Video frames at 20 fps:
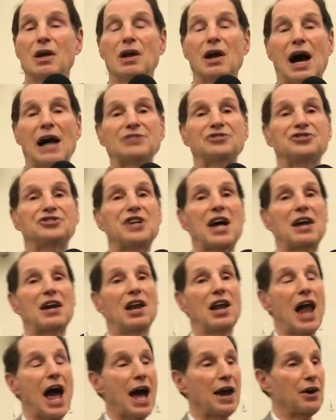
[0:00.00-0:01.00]
I sent a
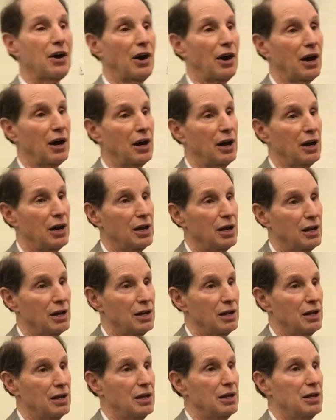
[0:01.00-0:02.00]
letter
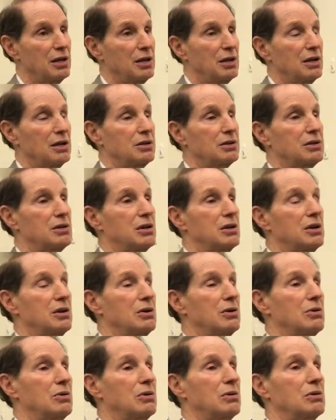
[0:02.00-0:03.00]

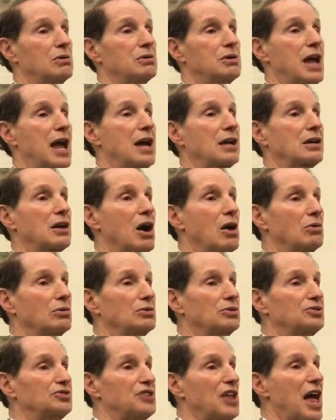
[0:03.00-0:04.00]
to Dan
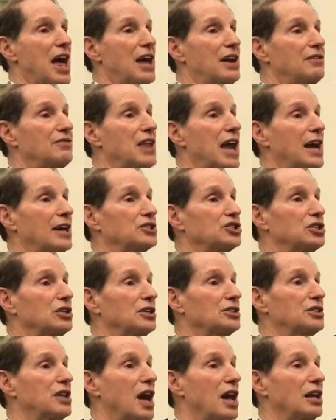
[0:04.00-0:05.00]
Coates, the head of National
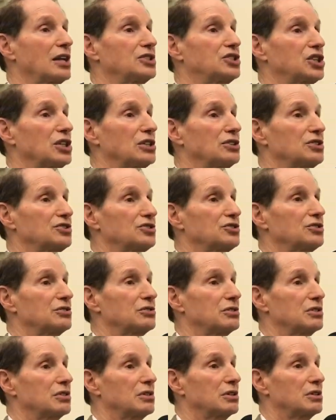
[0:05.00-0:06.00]
Intelligence.
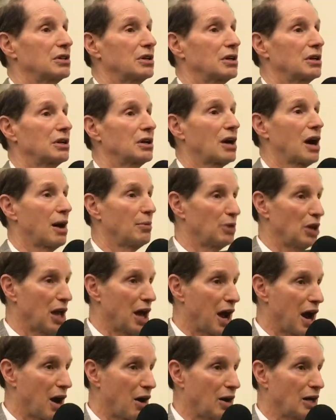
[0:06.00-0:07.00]
Kamala
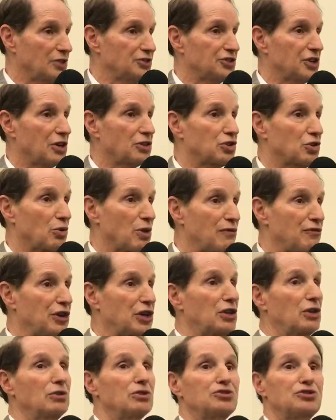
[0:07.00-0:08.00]
Harris, our
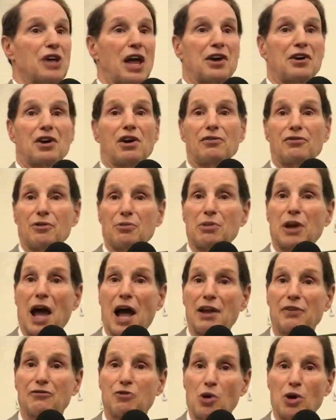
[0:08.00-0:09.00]
terrific new senator from
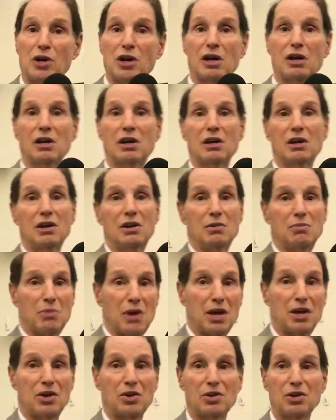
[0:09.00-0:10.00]
California,
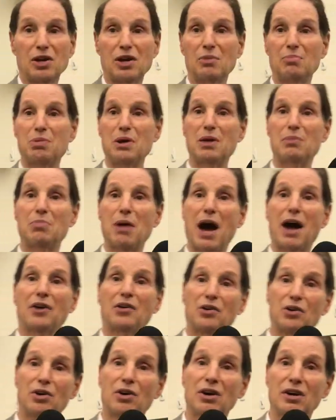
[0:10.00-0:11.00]
may hear a little bit about
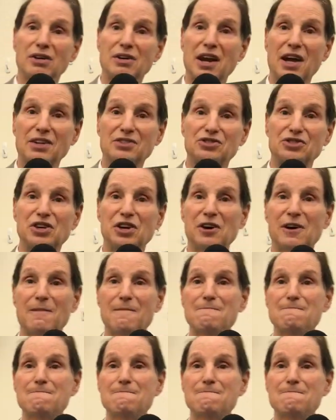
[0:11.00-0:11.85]
her next year.